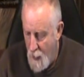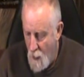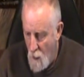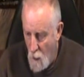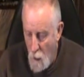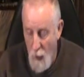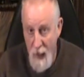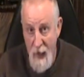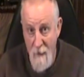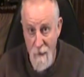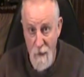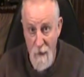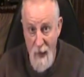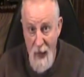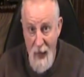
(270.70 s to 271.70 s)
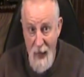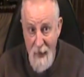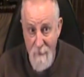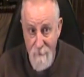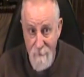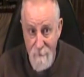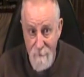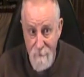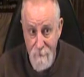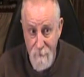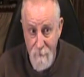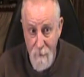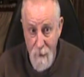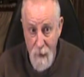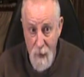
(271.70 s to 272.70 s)
Right after that,
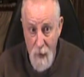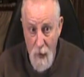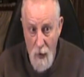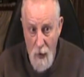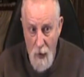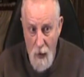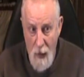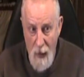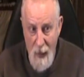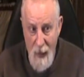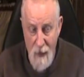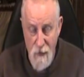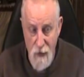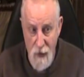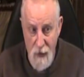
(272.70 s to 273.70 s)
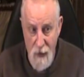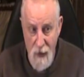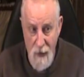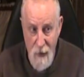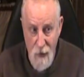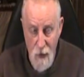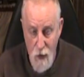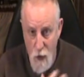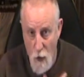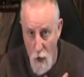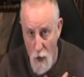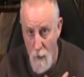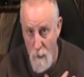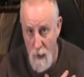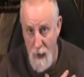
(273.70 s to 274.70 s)
I actually
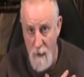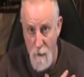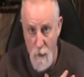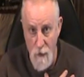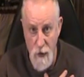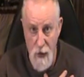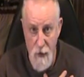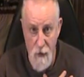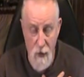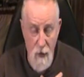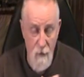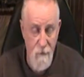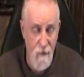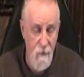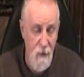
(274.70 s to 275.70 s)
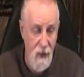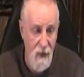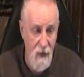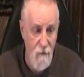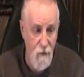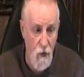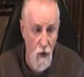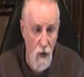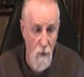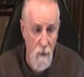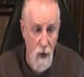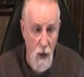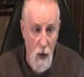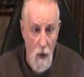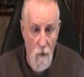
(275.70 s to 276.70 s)
tore my rotator cuff in my left arm,
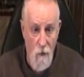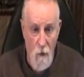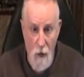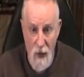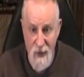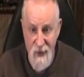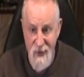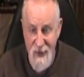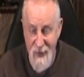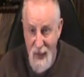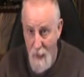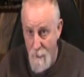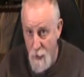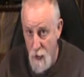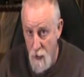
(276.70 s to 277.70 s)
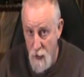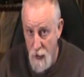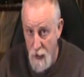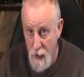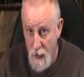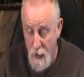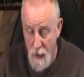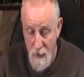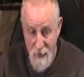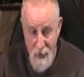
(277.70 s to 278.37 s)
so I stopped using the guns.